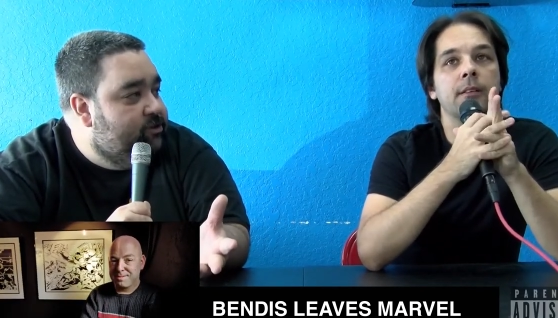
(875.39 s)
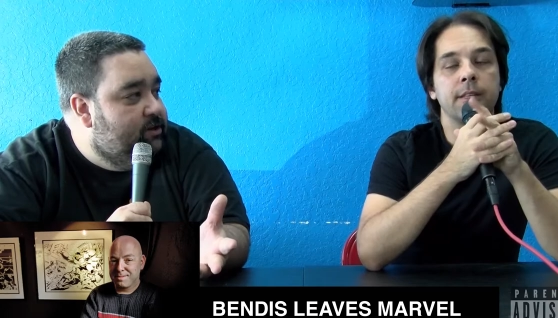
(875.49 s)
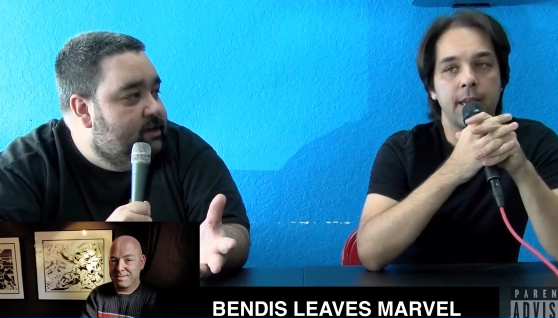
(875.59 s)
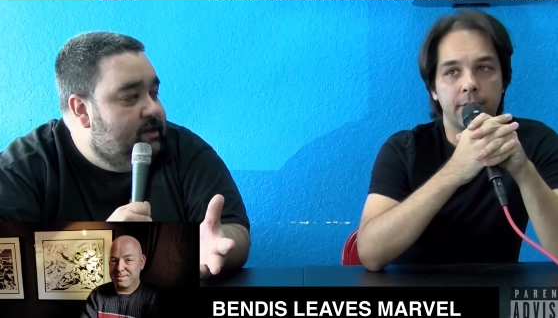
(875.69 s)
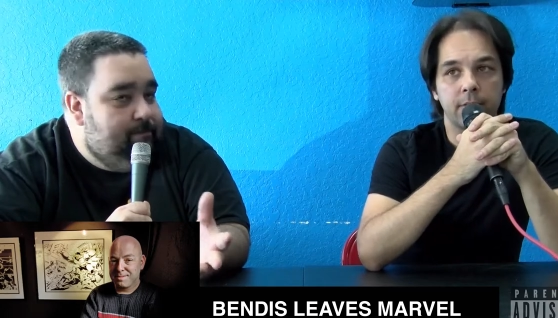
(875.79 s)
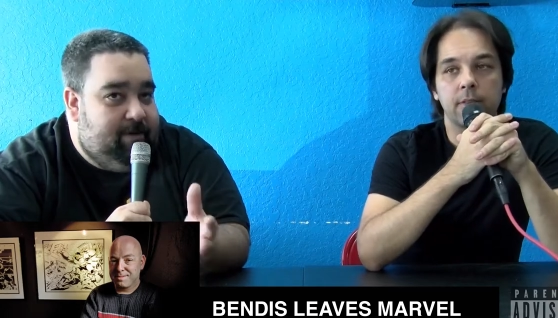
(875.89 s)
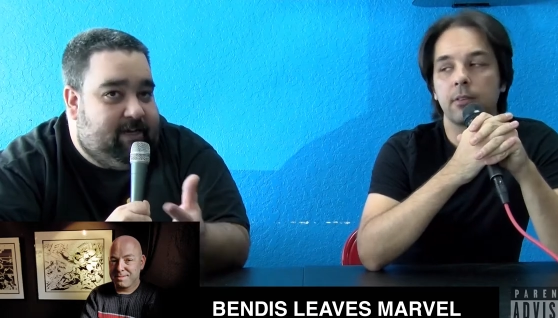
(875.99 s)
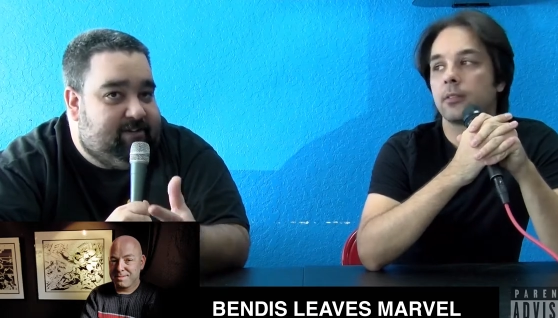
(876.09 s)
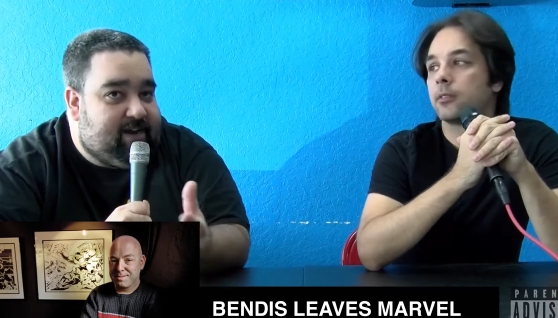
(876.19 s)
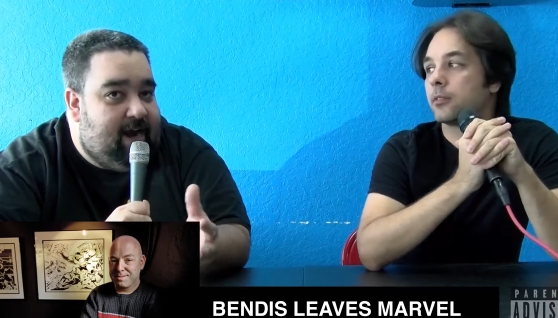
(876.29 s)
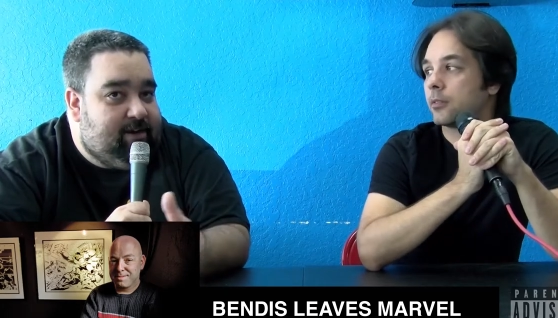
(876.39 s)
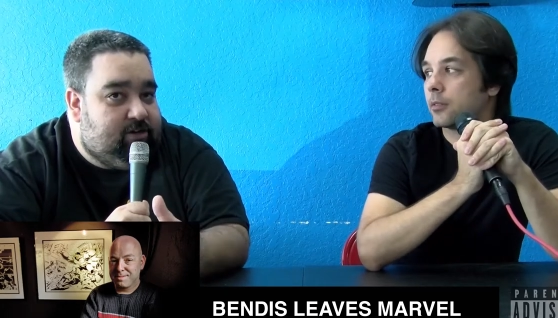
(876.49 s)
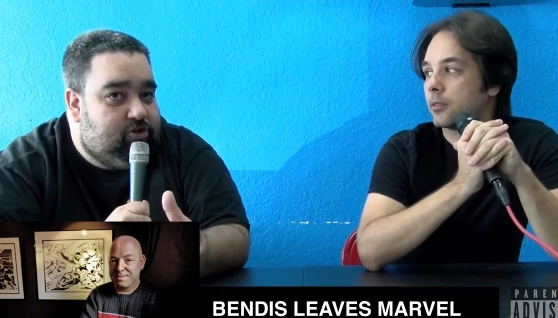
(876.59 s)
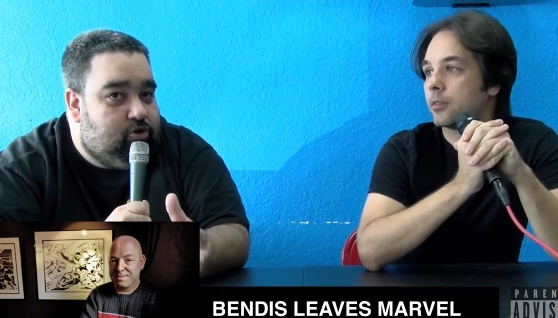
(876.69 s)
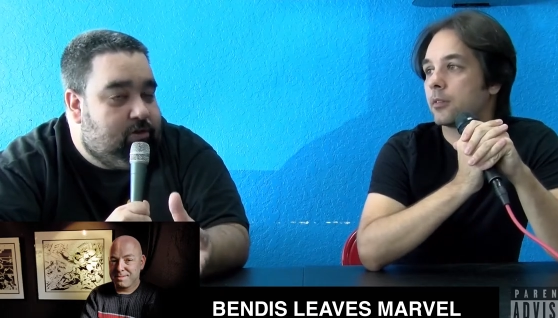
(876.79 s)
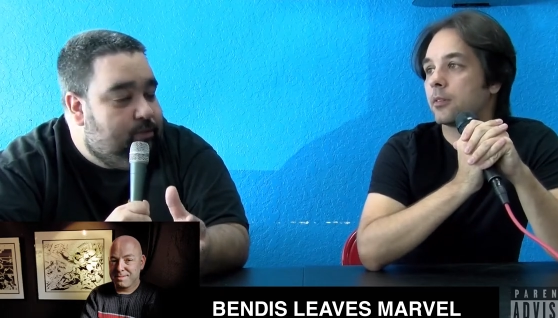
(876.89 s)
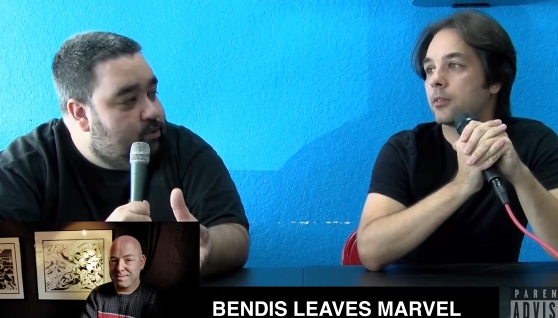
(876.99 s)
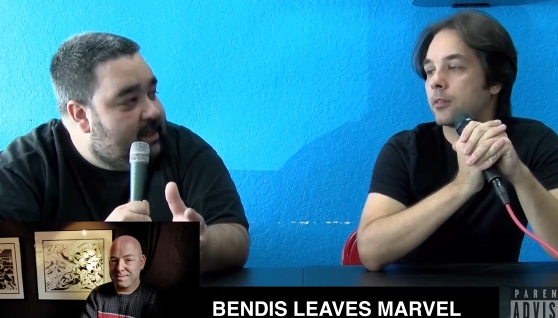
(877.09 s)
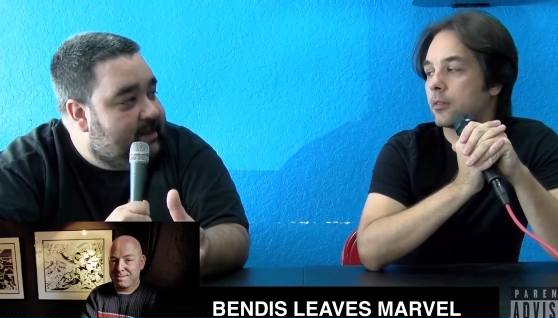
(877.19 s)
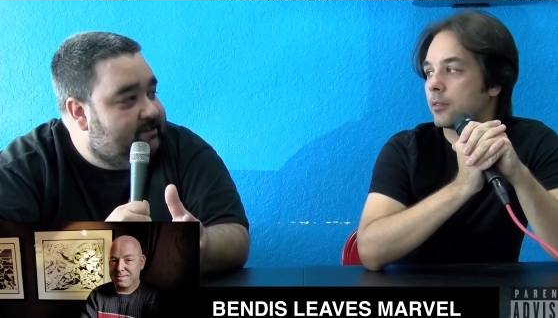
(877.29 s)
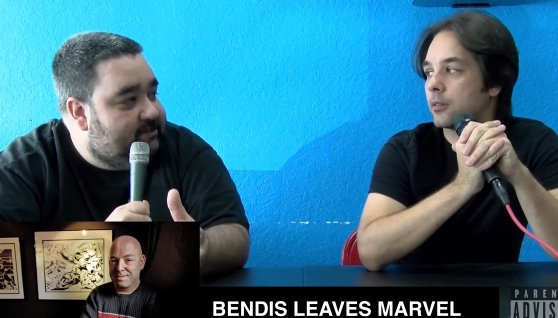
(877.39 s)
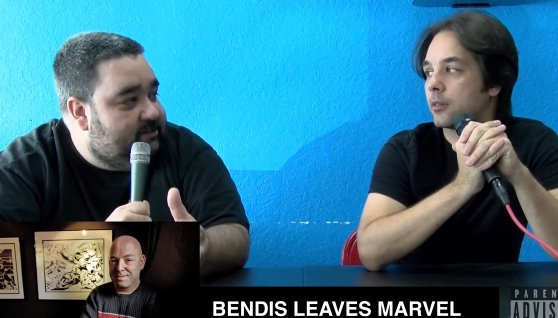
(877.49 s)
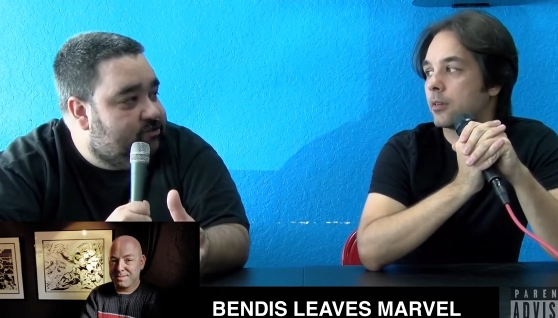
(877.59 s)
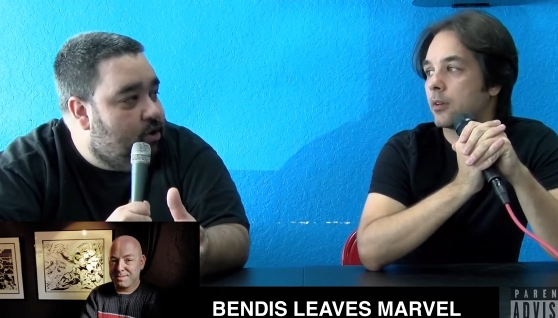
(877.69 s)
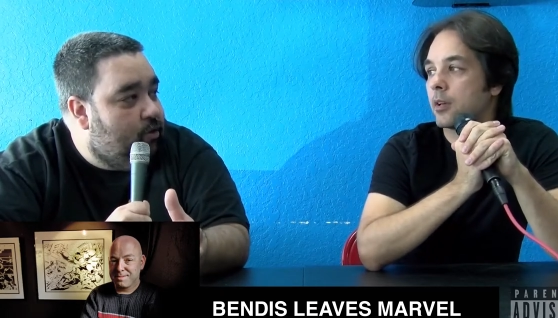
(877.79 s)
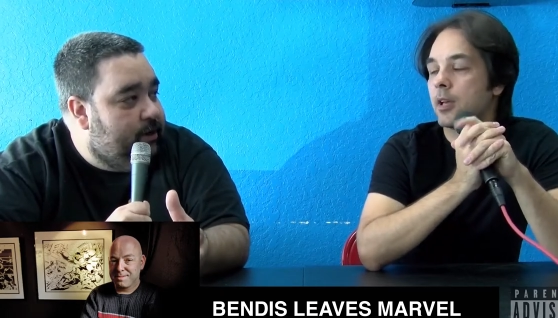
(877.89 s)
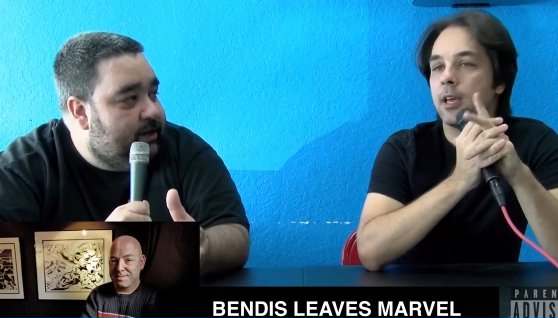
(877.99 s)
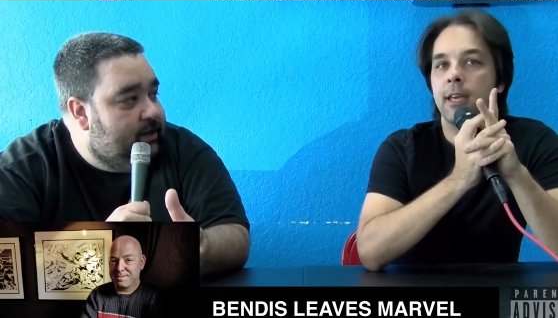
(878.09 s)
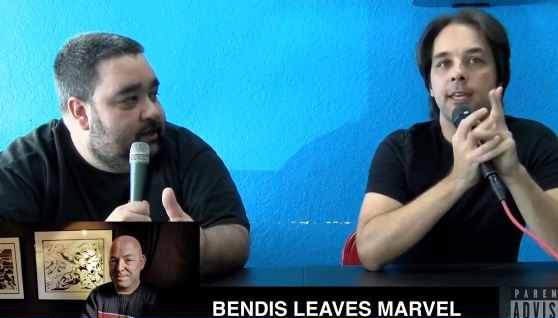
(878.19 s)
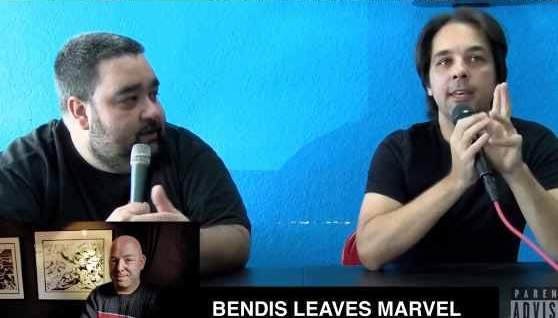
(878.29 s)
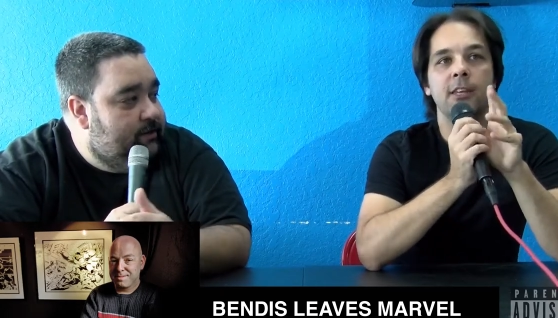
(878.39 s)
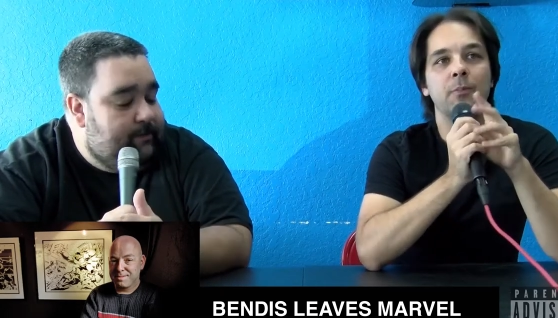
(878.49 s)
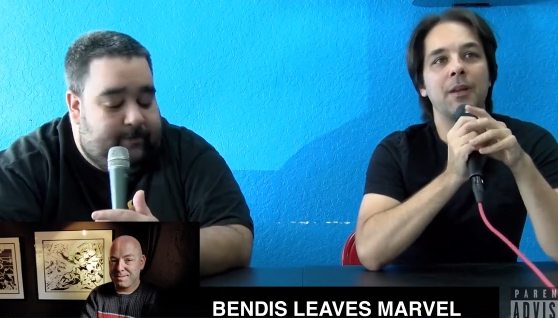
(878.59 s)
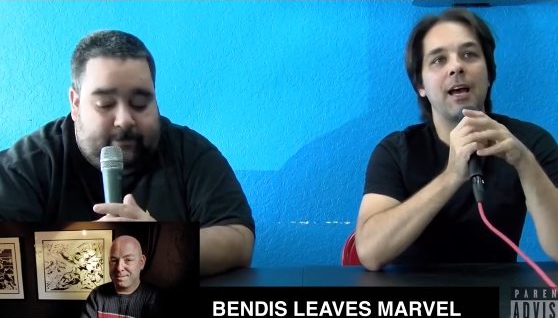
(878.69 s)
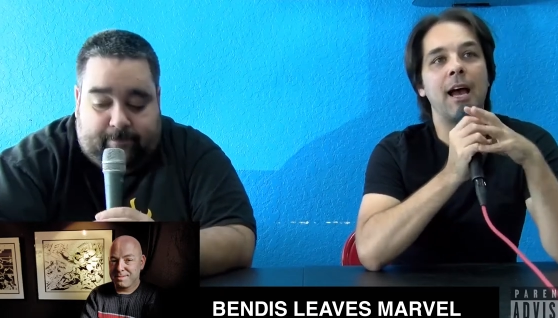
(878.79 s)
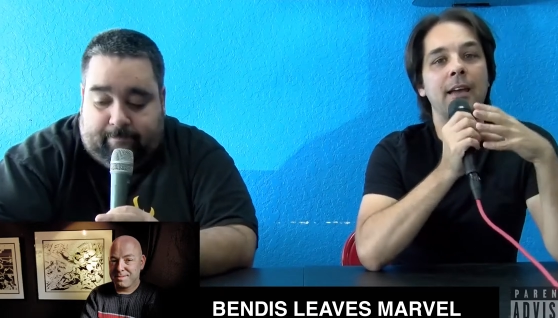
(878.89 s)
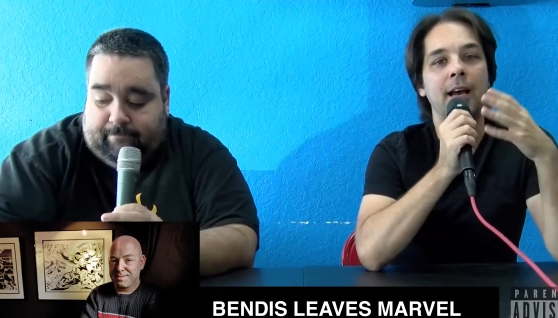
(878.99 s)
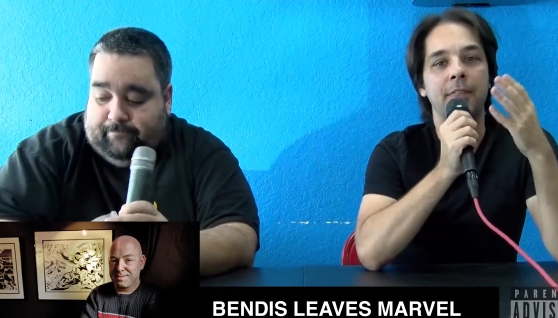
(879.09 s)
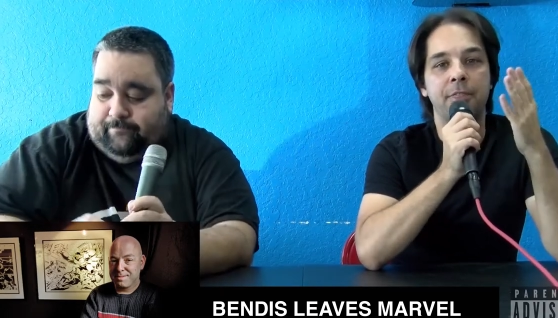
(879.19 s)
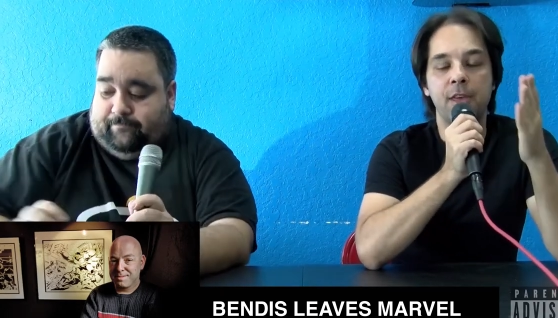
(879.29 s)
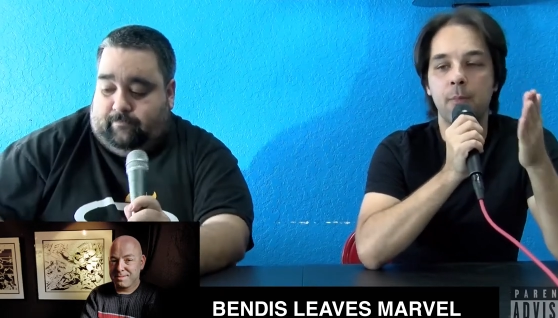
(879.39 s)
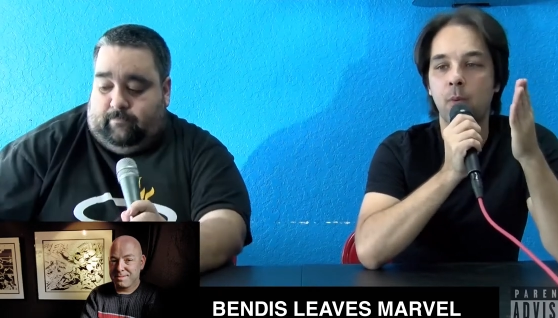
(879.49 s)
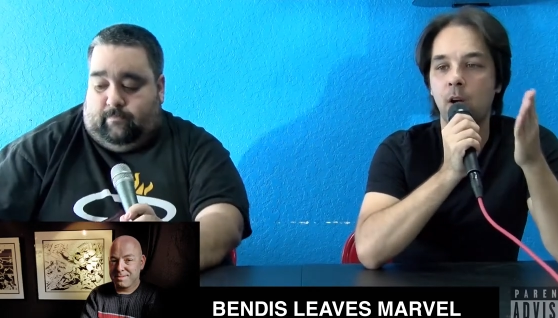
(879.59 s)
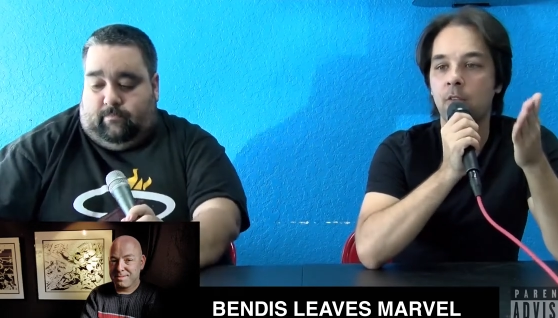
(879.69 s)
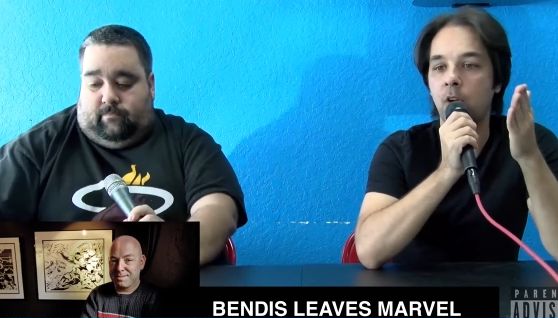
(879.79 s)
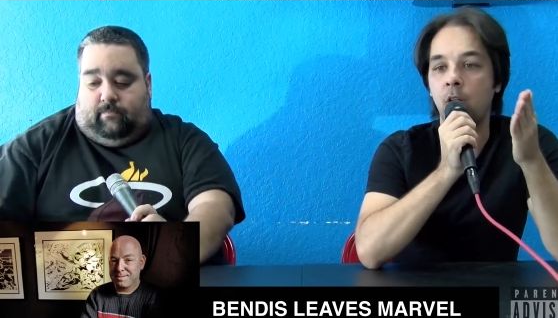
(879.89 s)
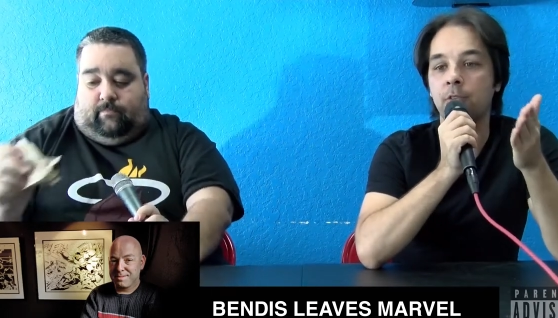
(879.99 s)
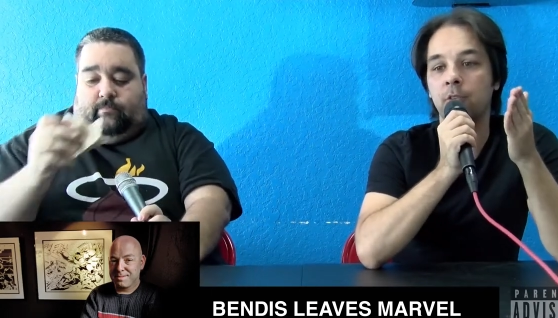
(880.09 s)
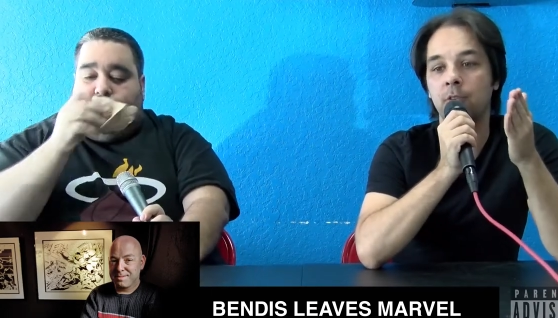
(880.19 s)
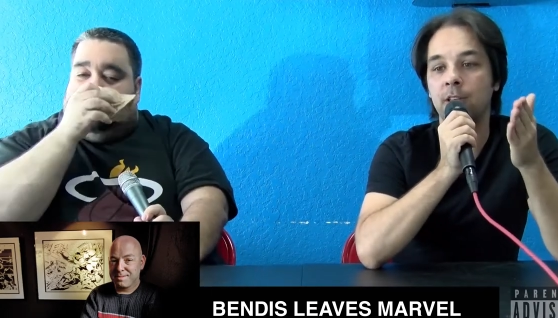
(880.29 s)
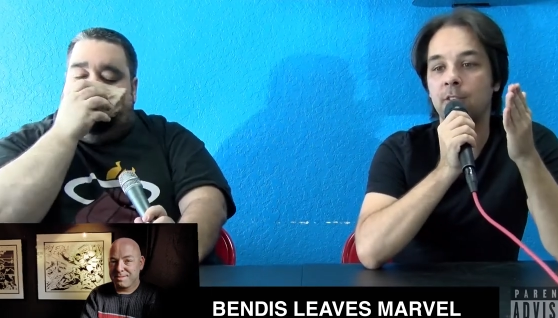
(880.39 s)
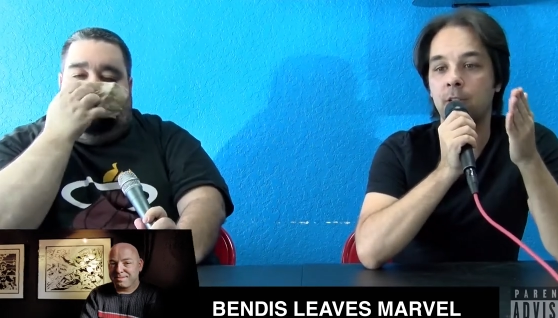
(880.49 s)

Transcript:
Speaker 1: Yes, but he's kind of controlling where Legacy's going.
Speaker 2: He is, but I I think Marvel also needs